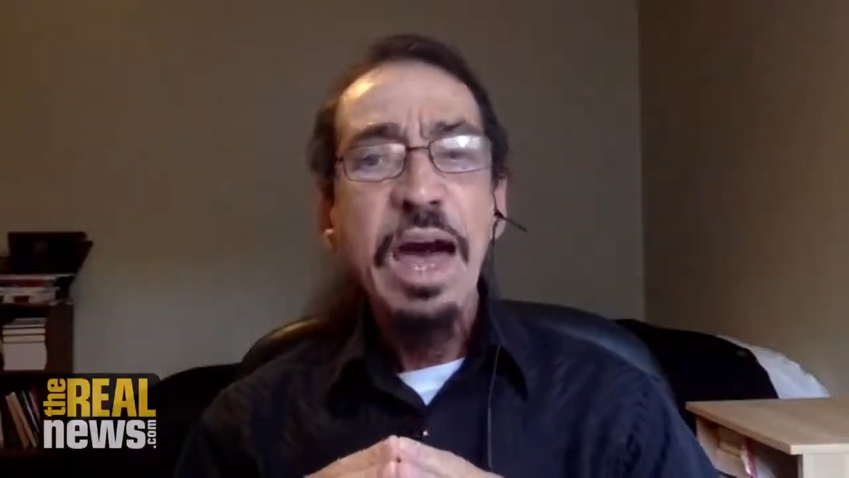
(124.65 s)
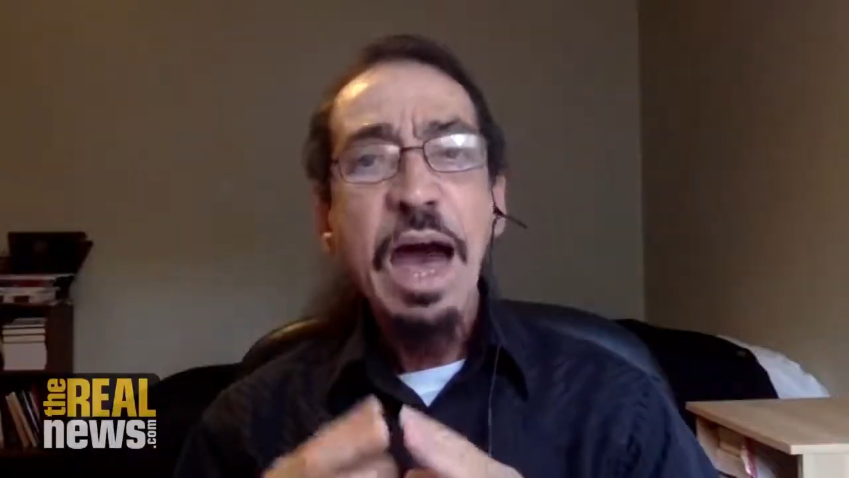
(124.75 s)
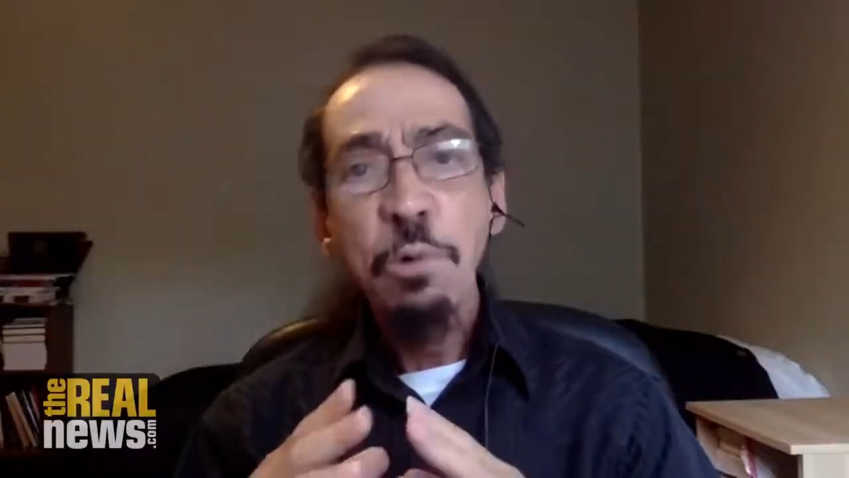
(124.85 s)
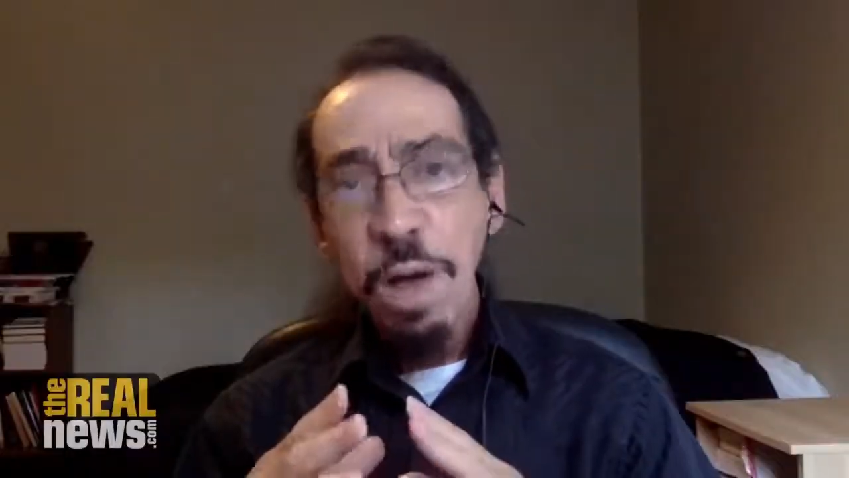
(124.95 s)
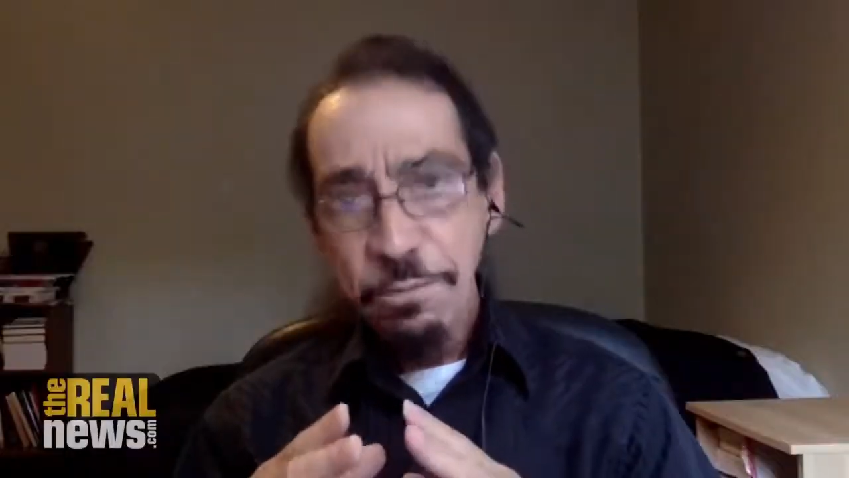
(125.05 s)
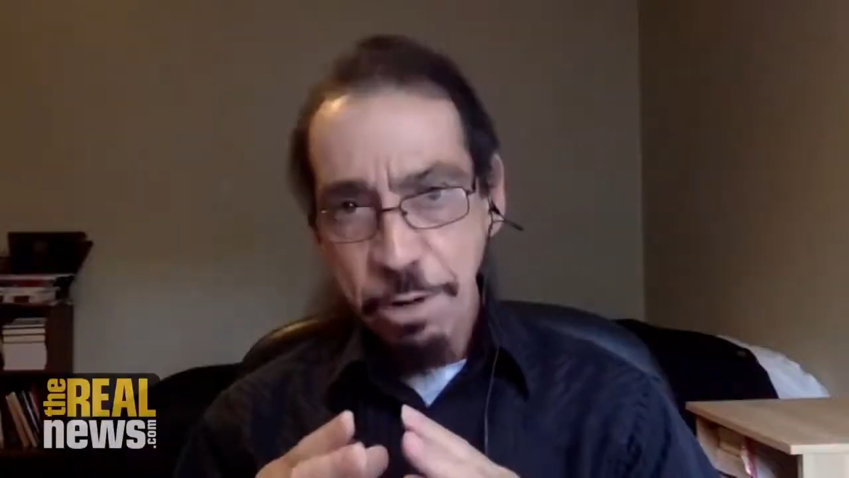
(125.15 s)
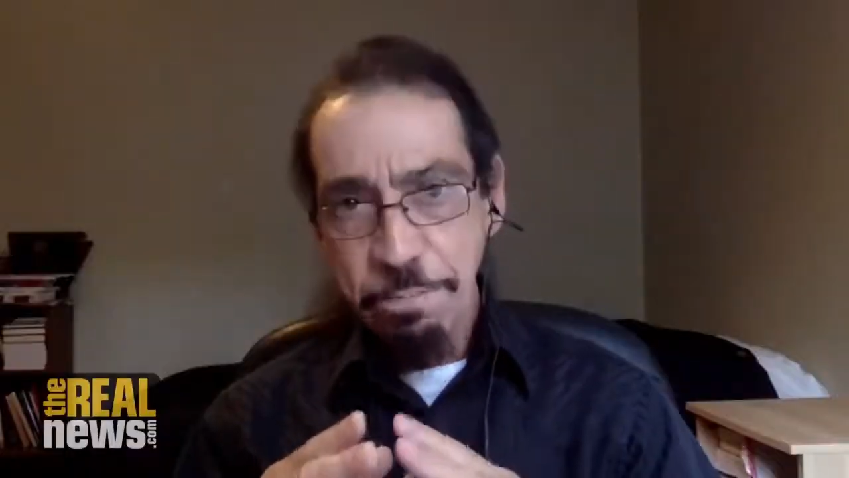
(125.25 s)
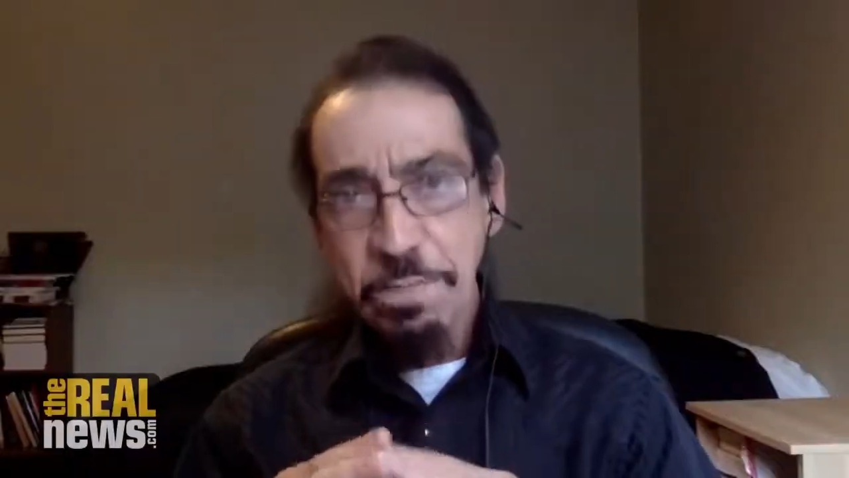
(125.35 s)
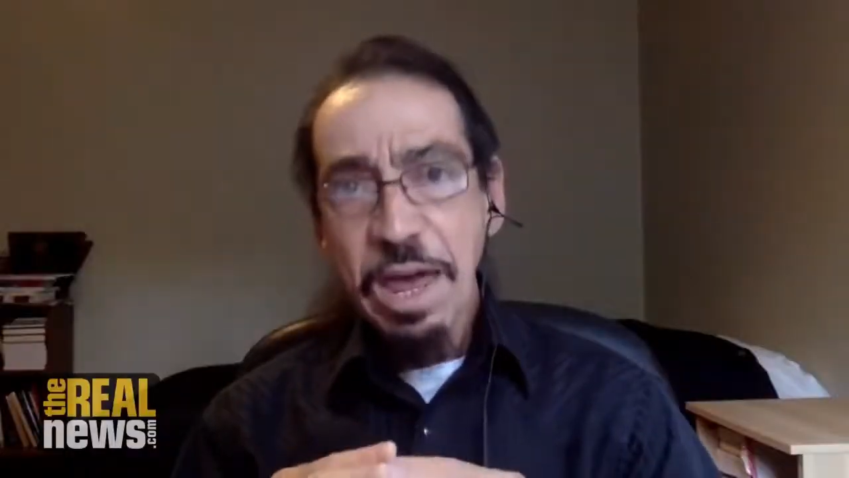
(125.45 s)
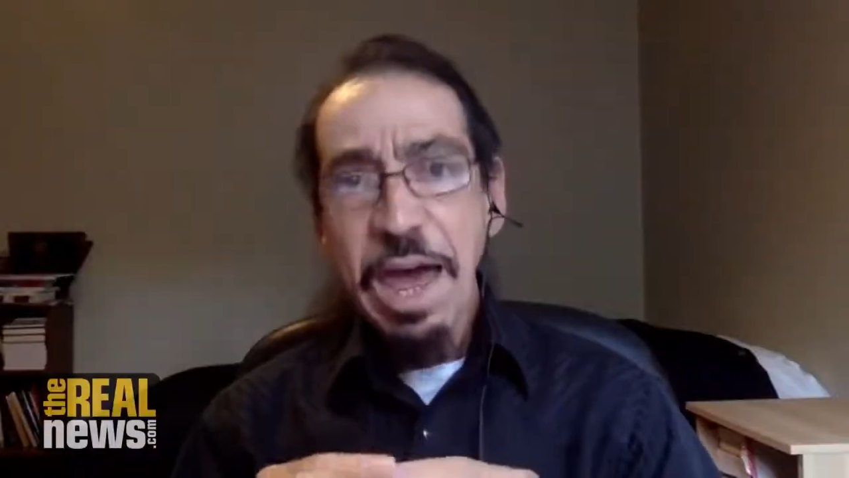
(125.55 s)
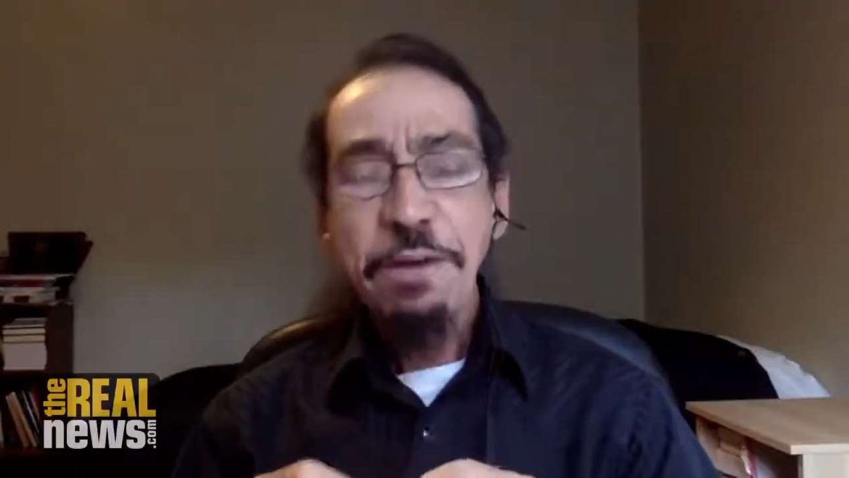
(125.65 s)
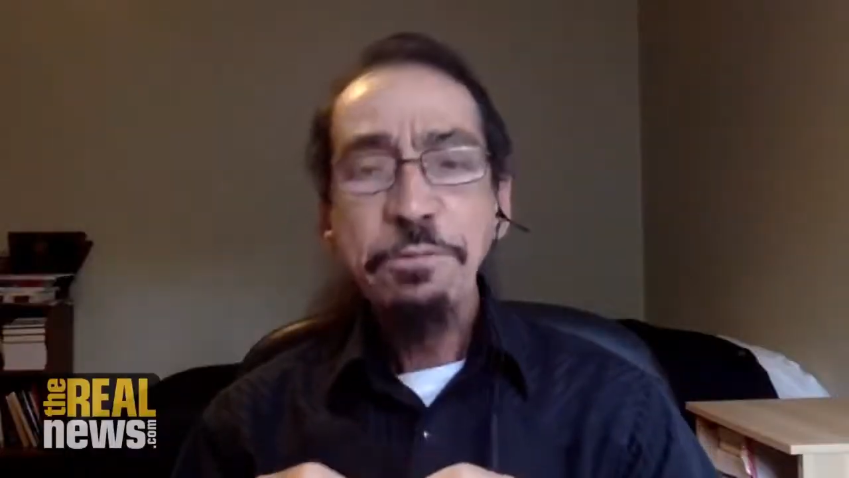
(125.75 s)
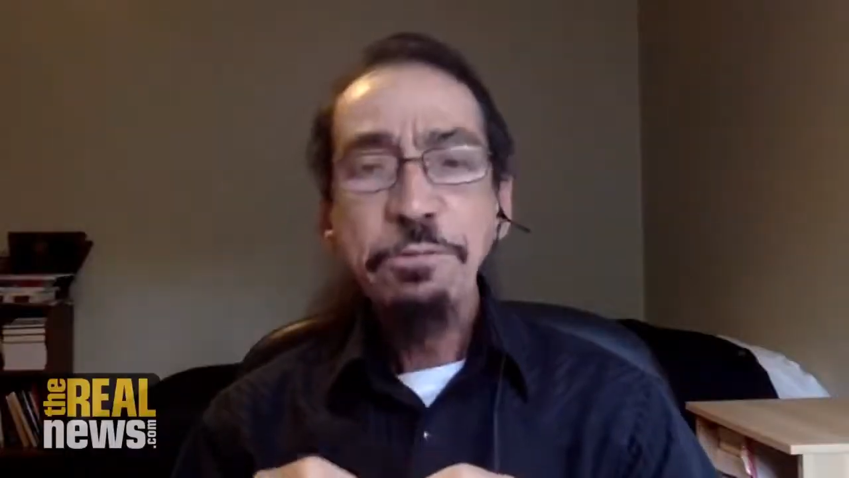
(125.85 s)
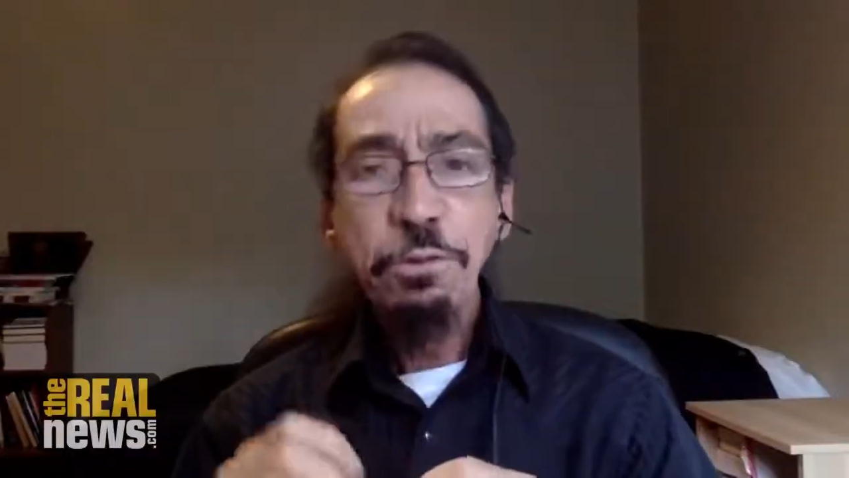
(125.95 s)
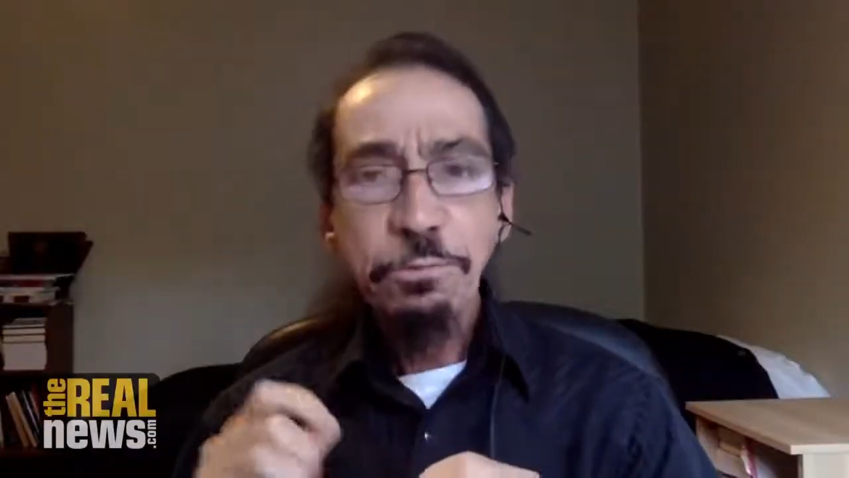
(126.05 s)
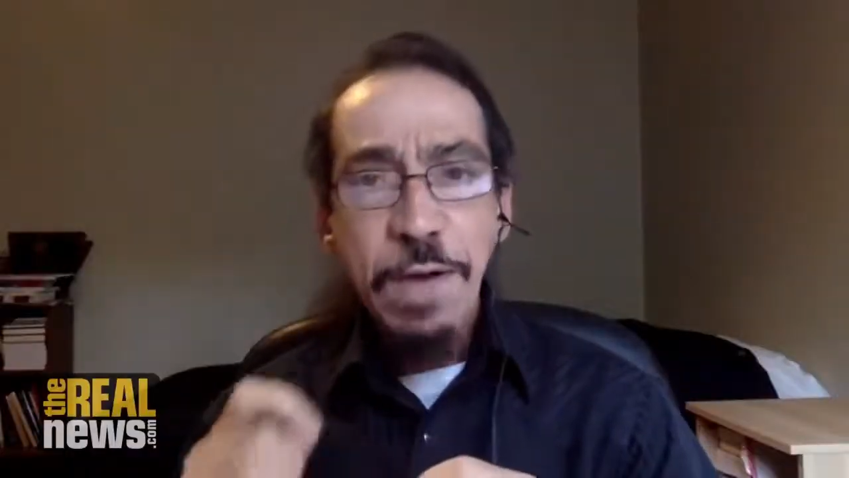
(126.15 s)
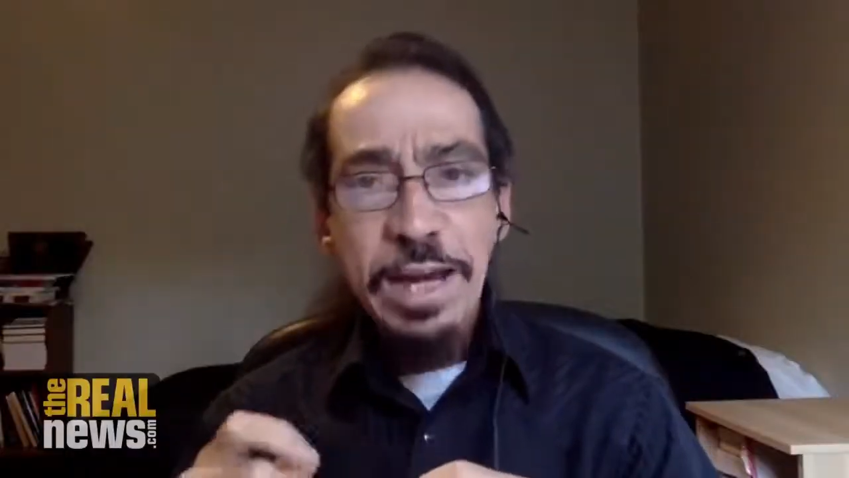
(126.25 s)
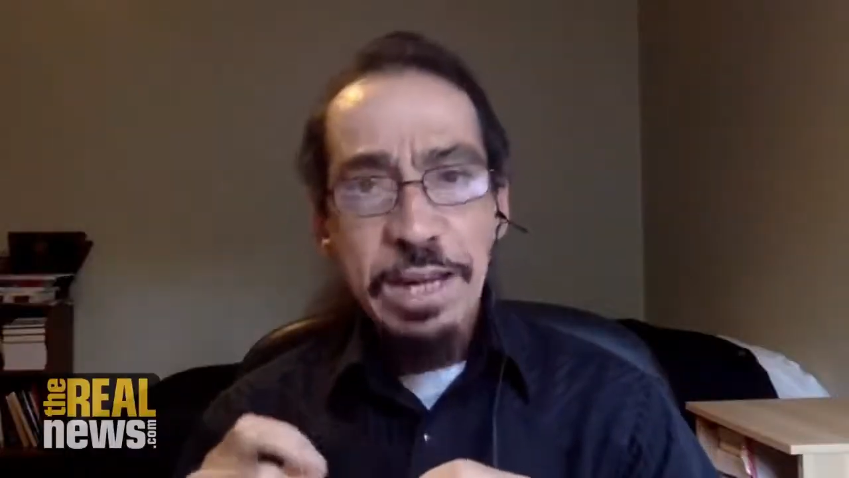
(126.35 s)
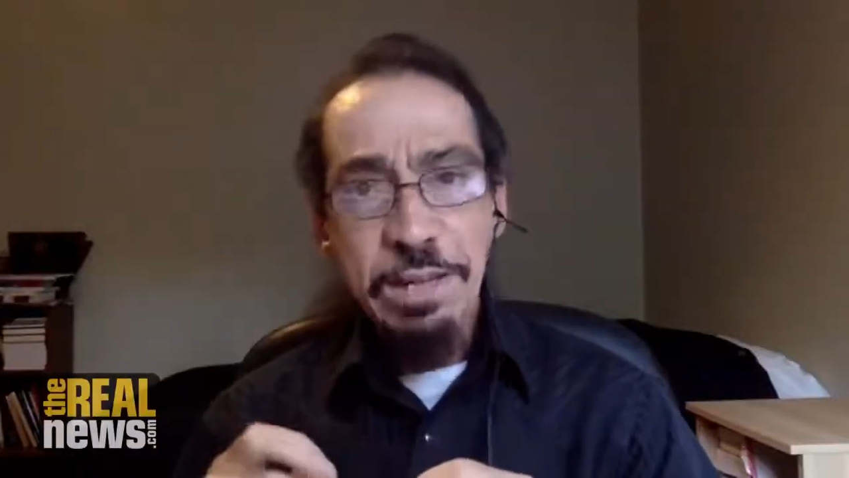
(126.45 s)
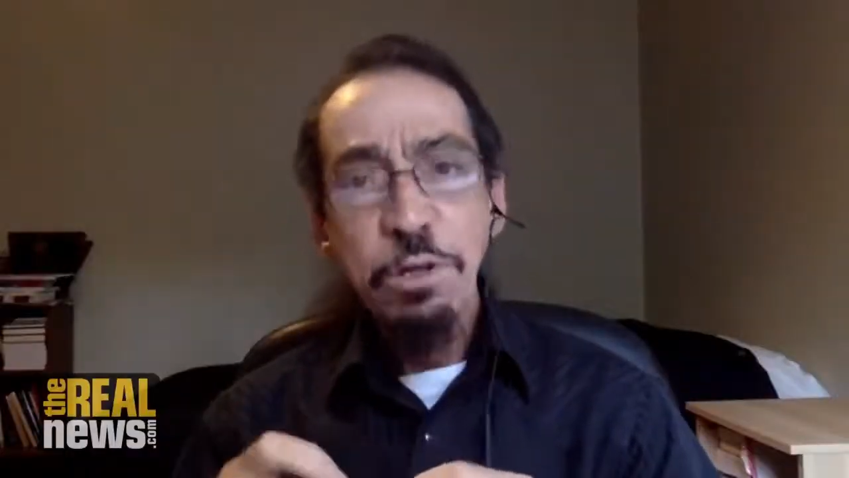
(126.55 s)
However, after
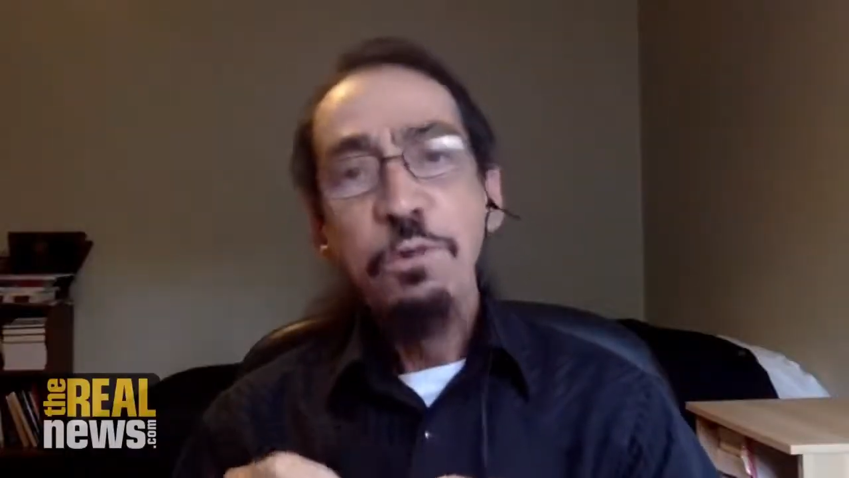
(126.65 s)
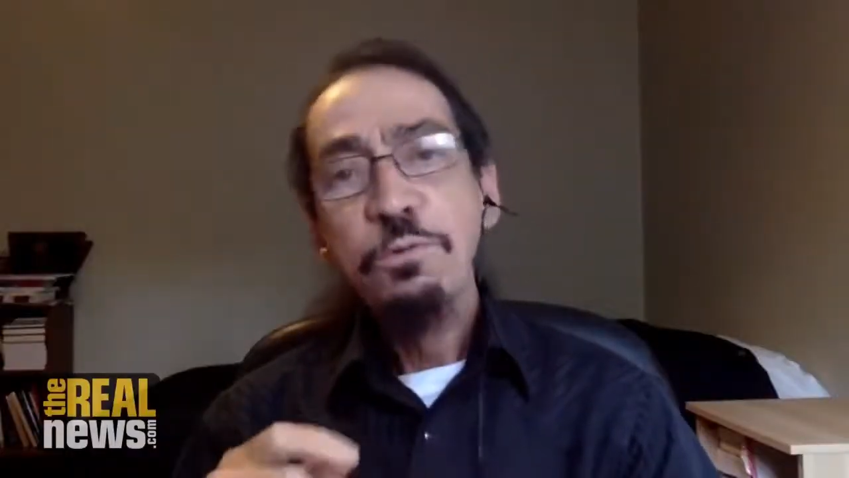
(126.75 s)
fighting